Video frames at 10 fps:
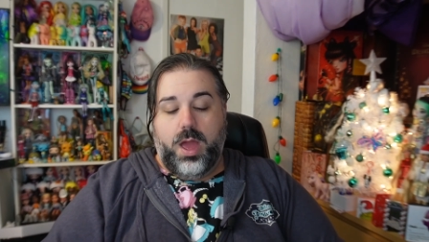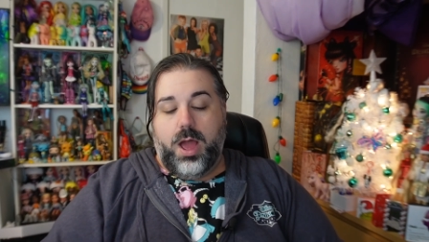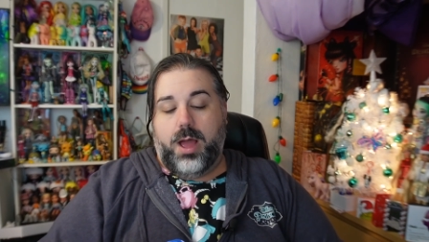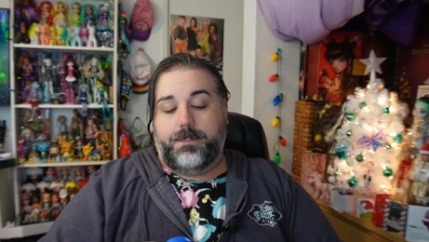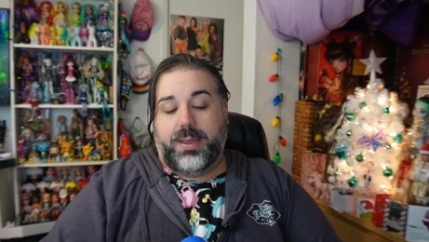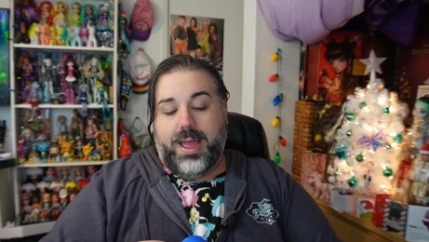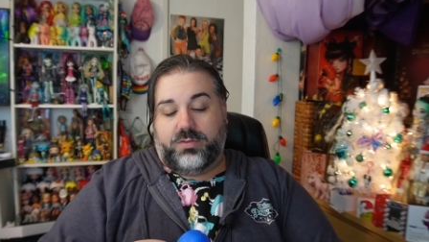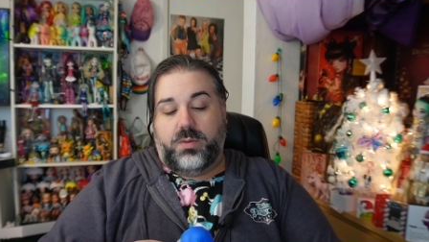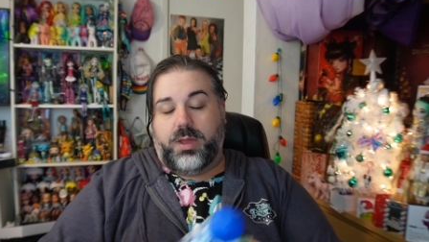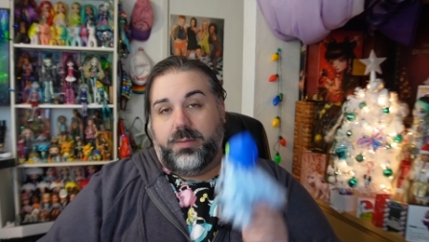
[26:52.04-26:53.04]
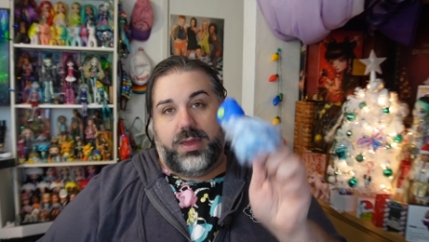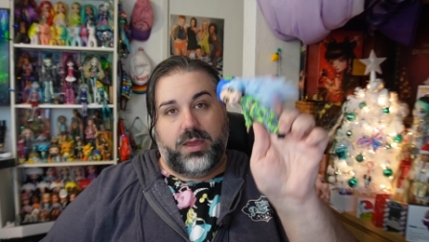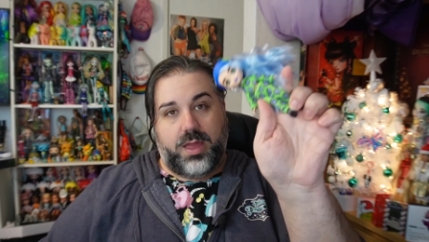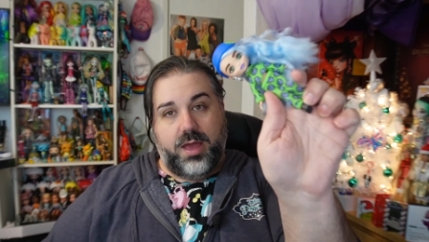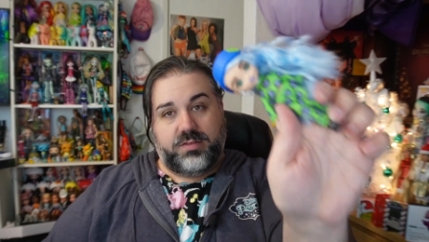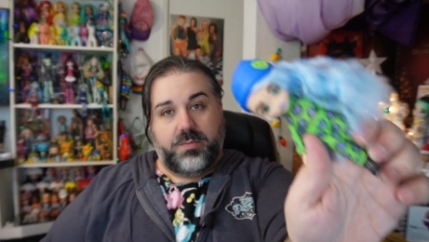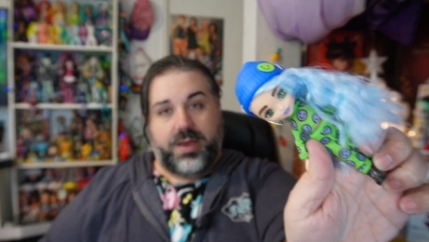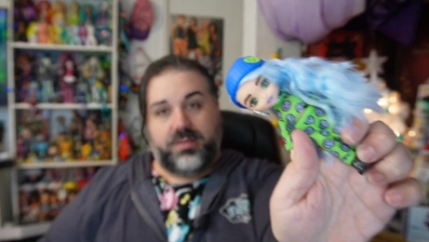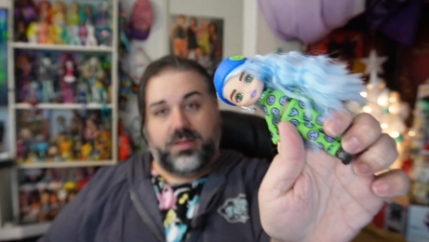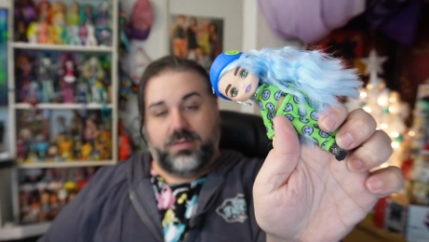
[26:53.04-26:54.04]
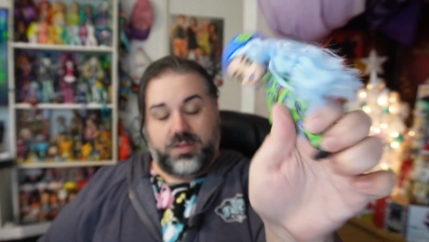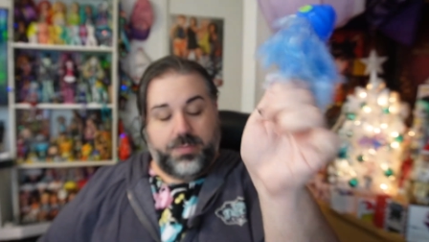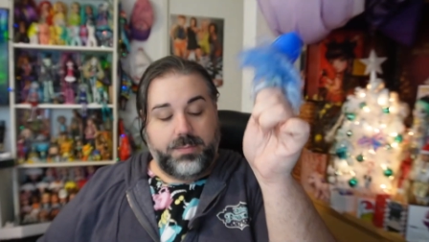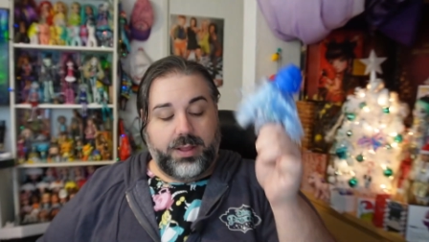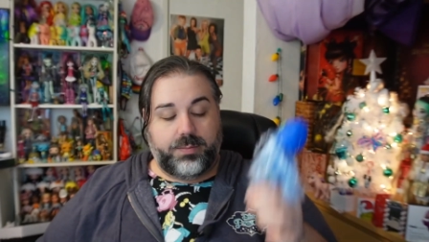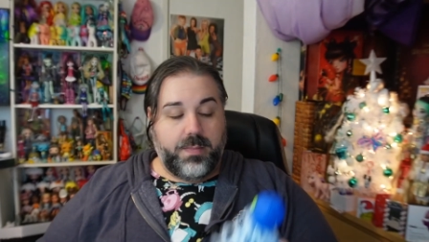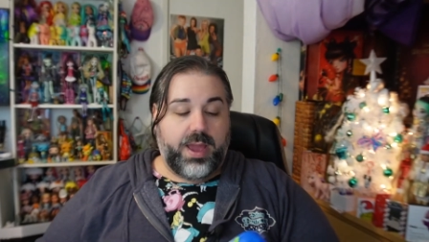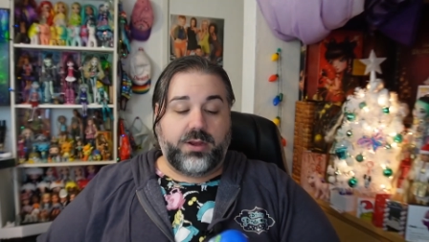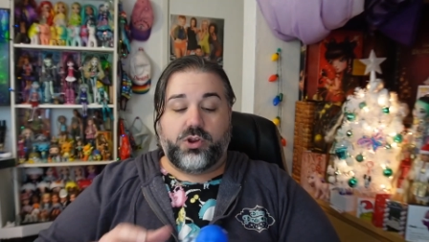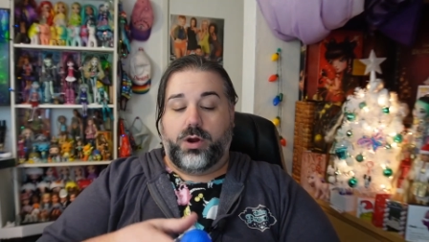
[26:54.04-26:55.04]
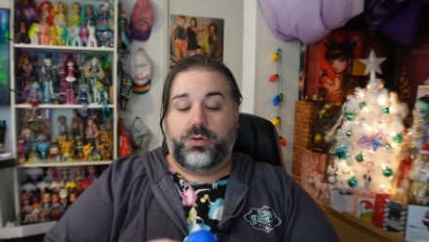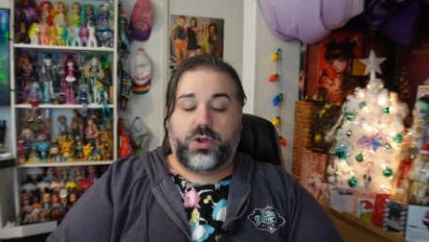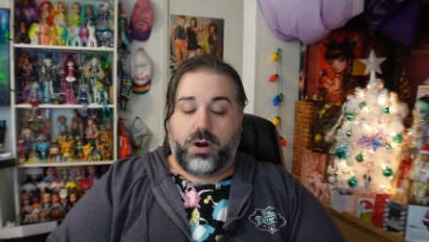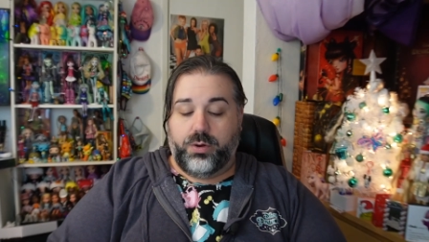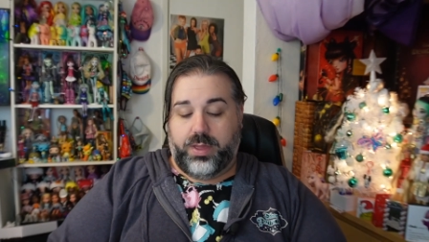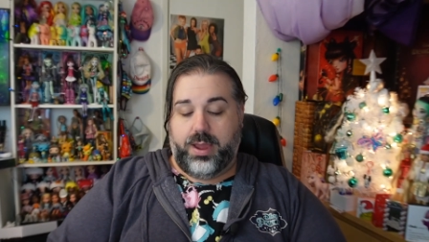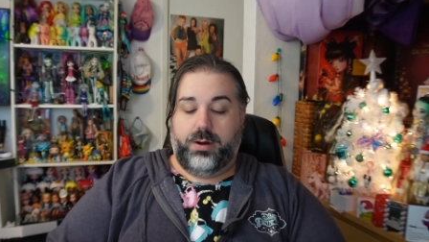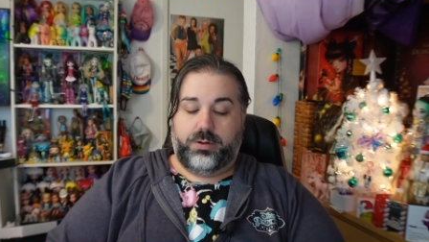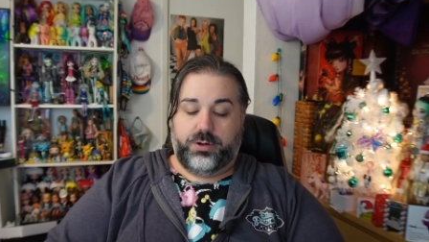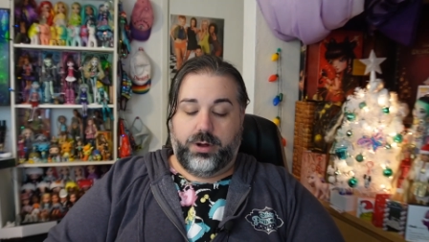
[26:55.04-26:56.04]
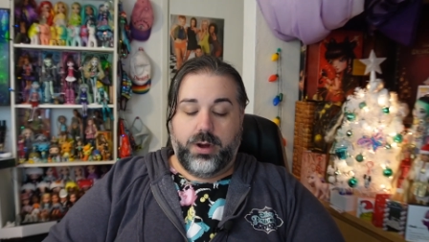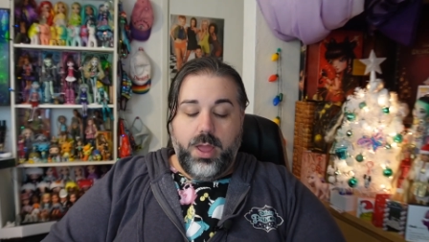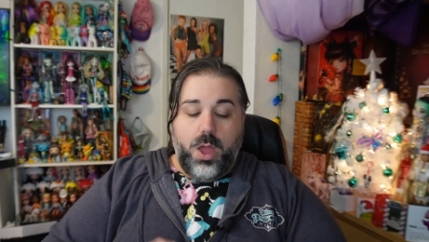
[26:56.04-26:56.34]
Um, but yeah, so I'm gonna be customizing this to be my, my Tarutaru character,